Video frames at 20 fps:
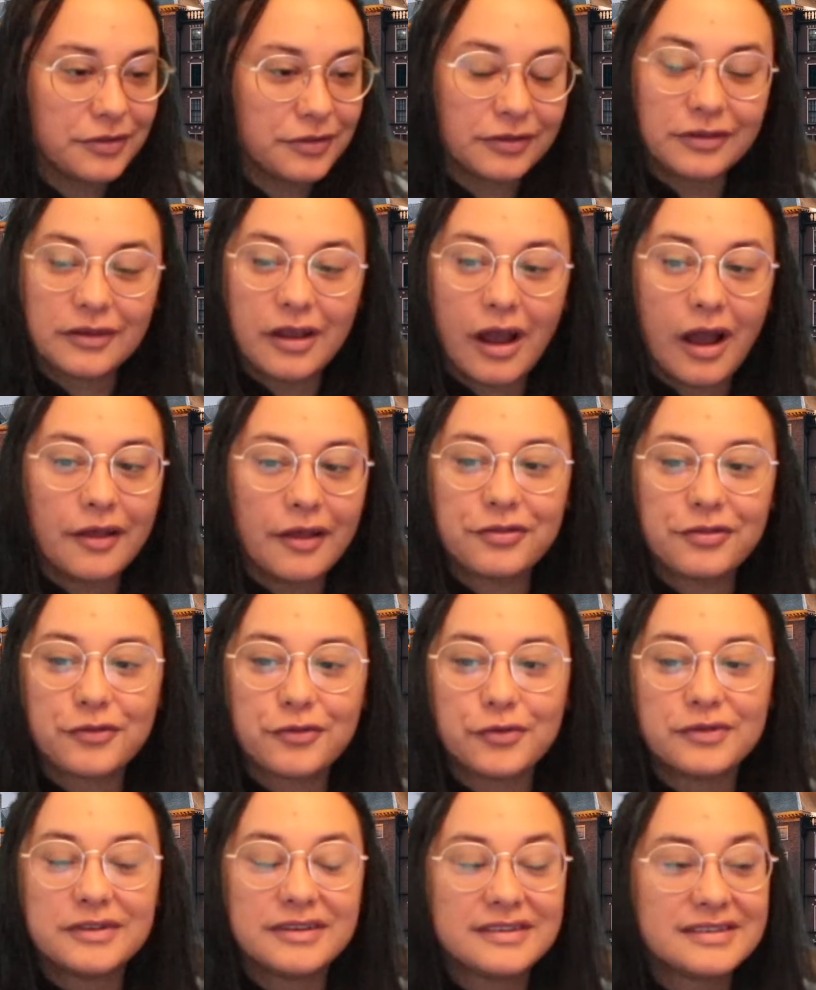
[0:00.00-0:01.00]
gone
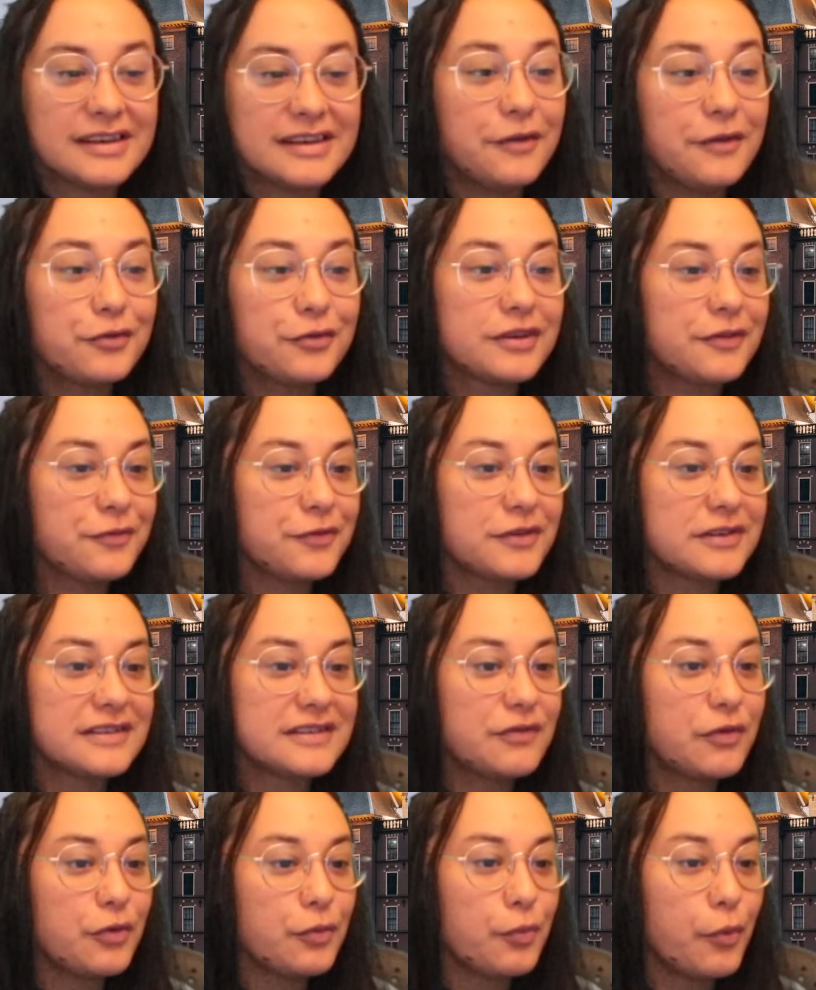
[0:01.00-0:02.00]
through several different
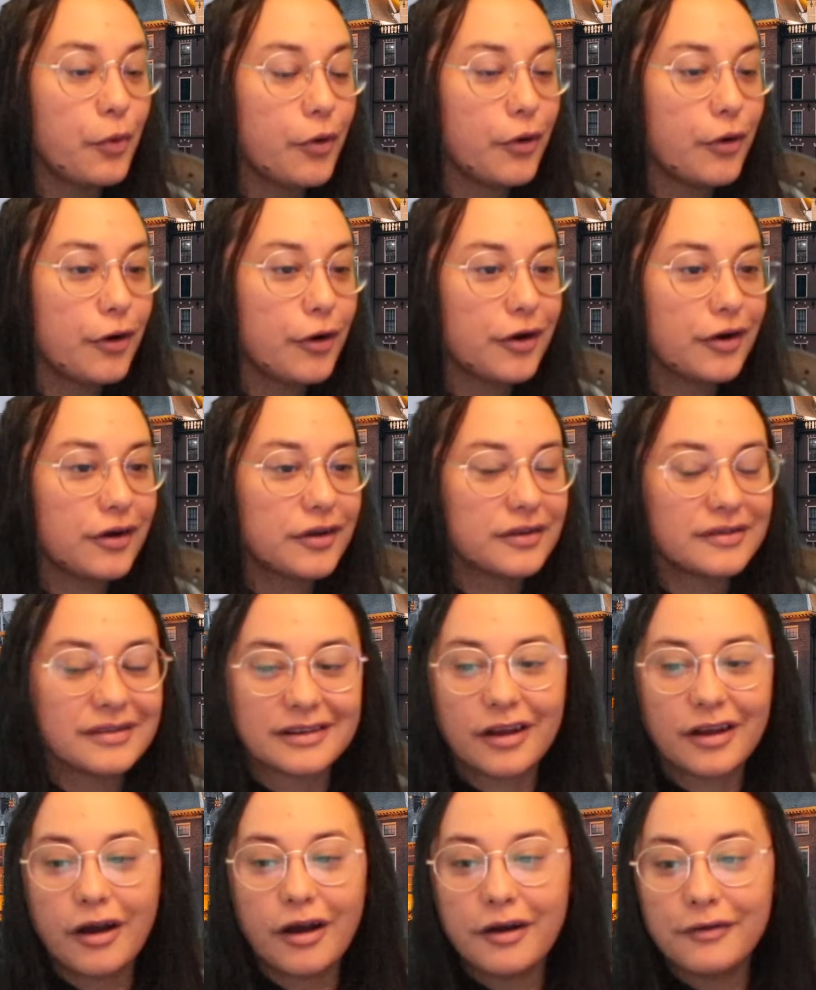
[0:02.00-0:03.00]
civil wars
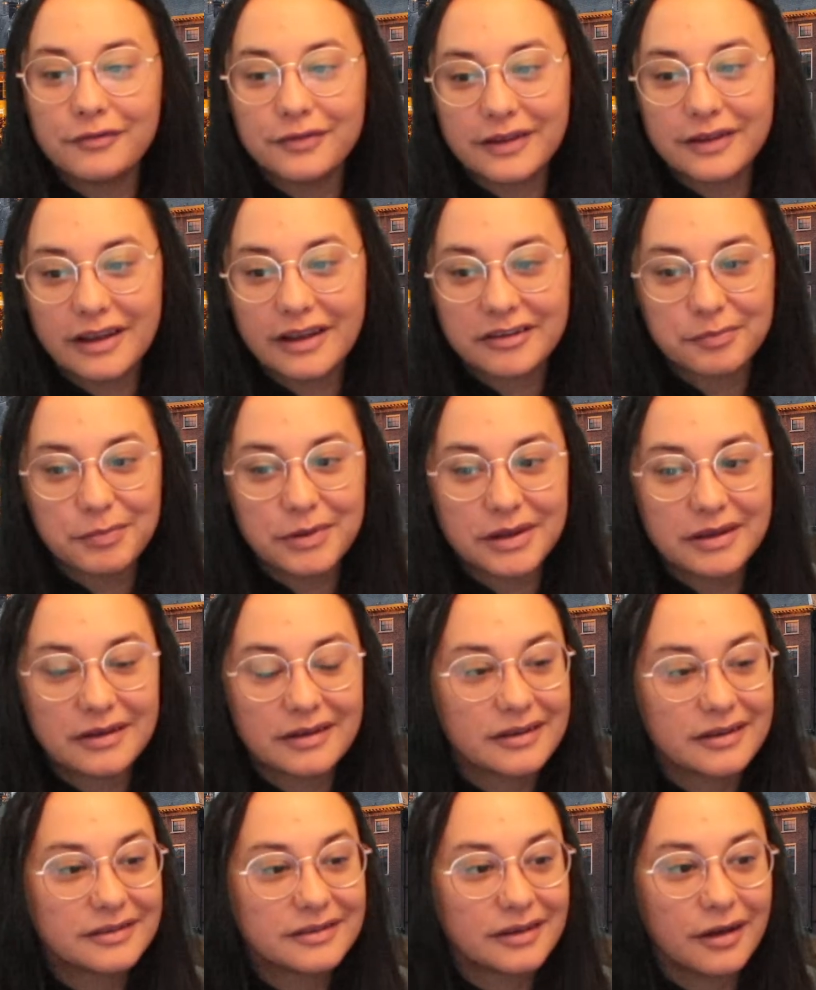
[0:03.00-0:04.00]
and conflicts
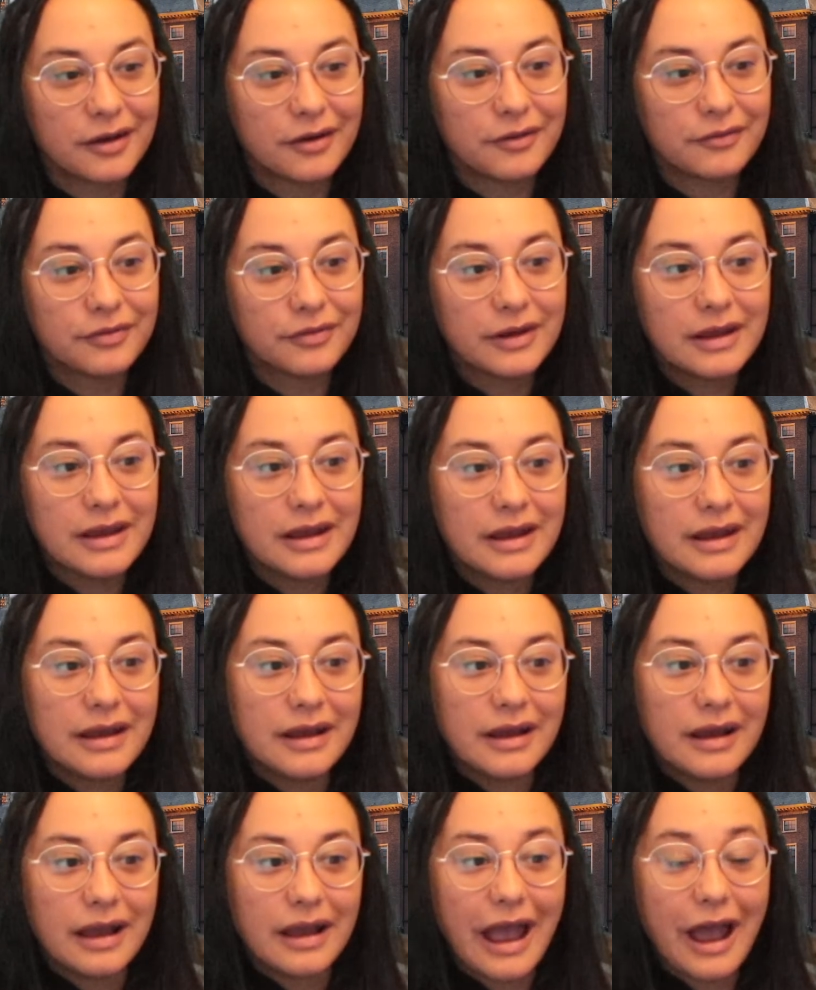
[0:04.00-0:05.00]
because of
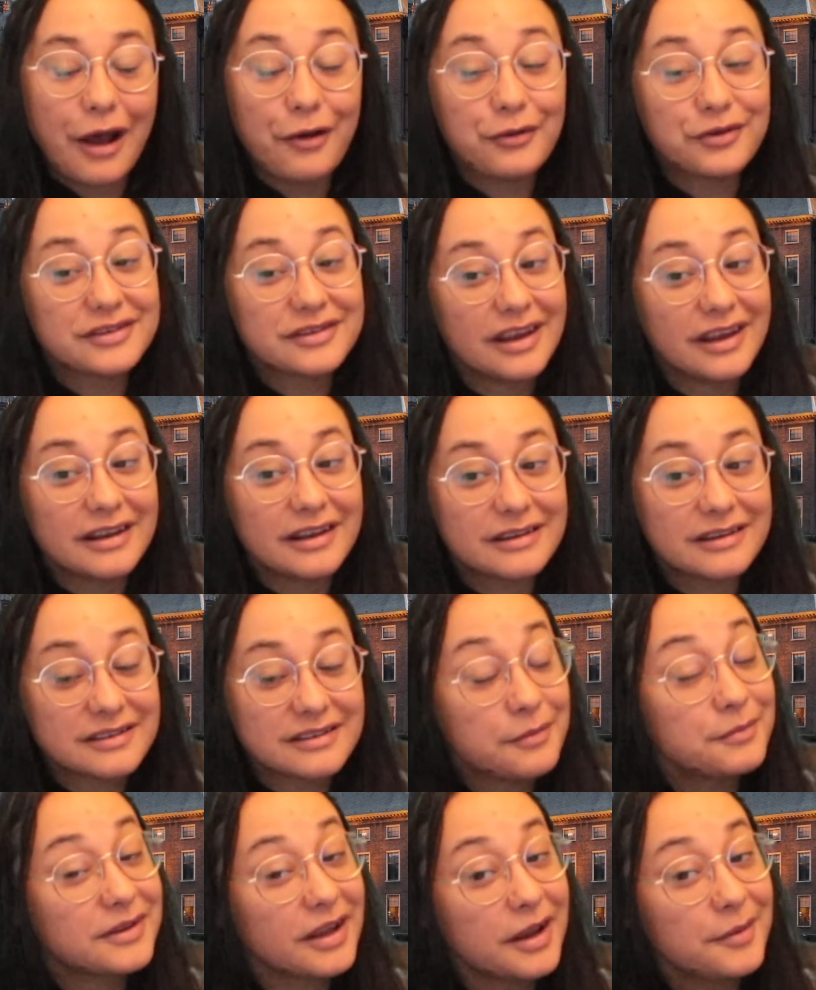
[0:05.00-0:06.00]
outside,
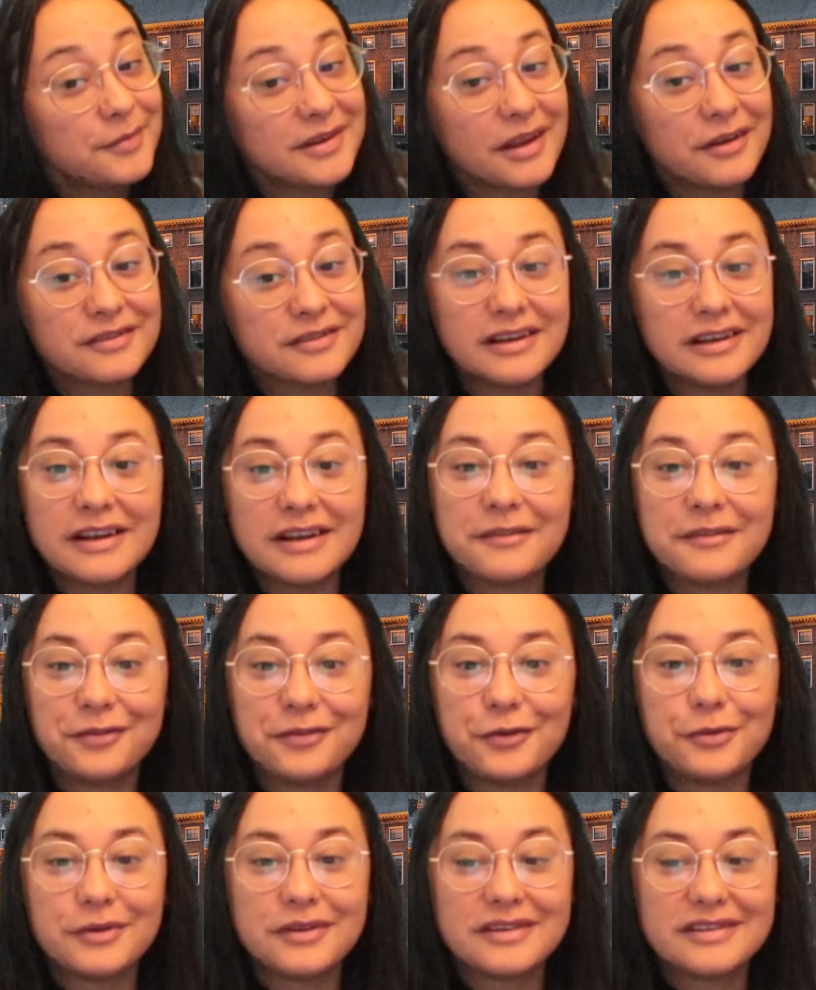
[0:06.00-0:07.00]
sometimes outside
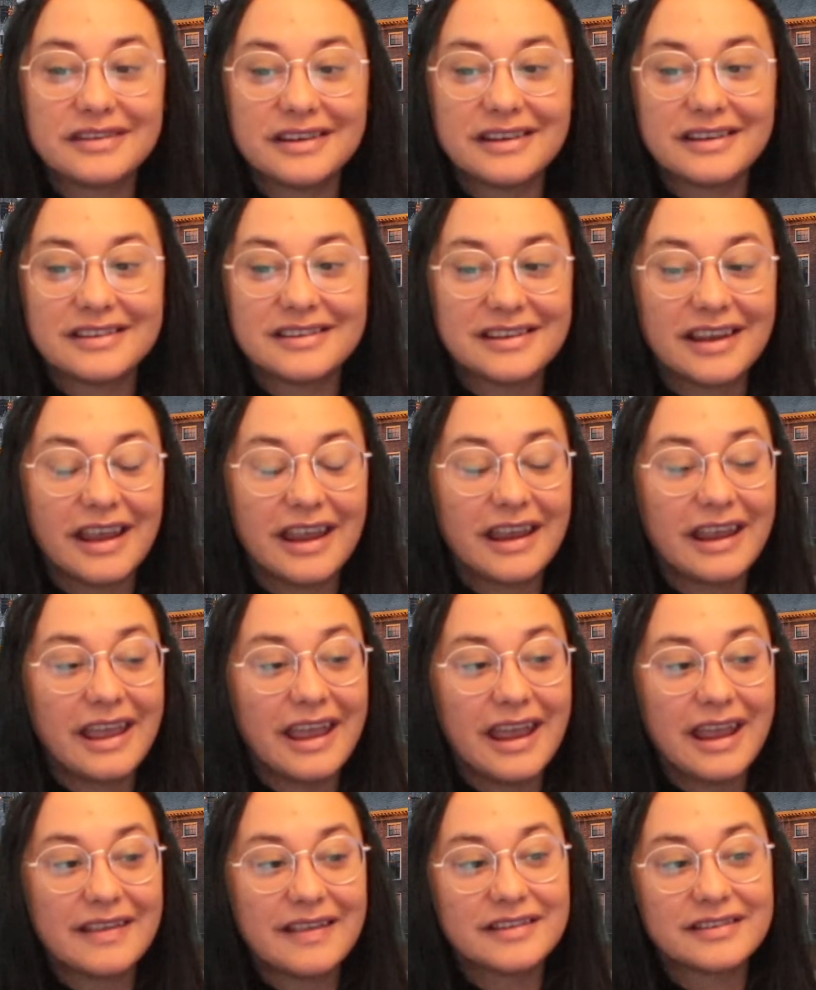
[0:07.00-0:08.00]
influences saying,
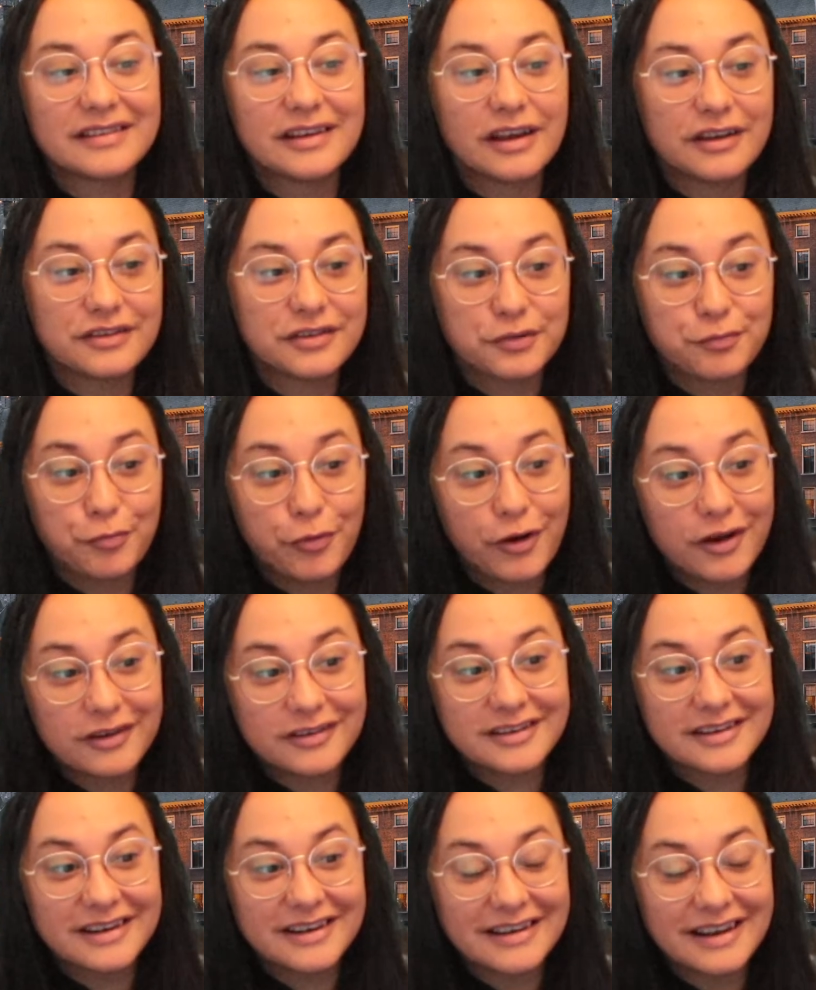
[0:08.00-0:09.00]
hey, this guy's your
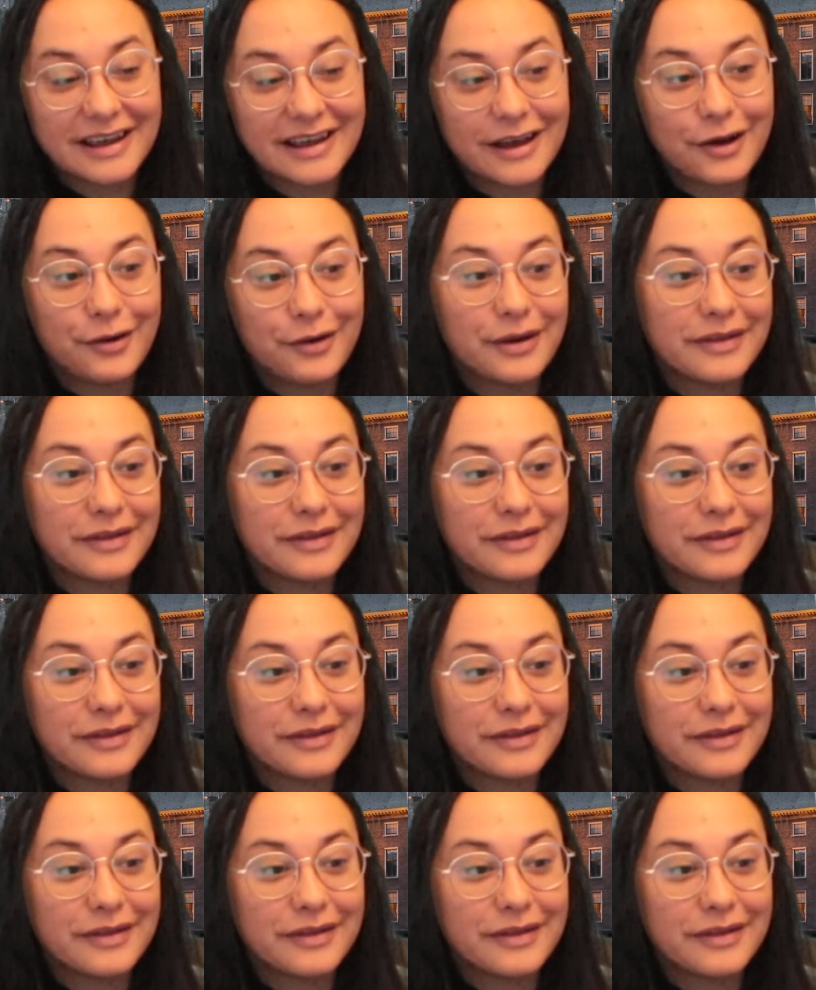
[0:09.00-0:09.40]
president now.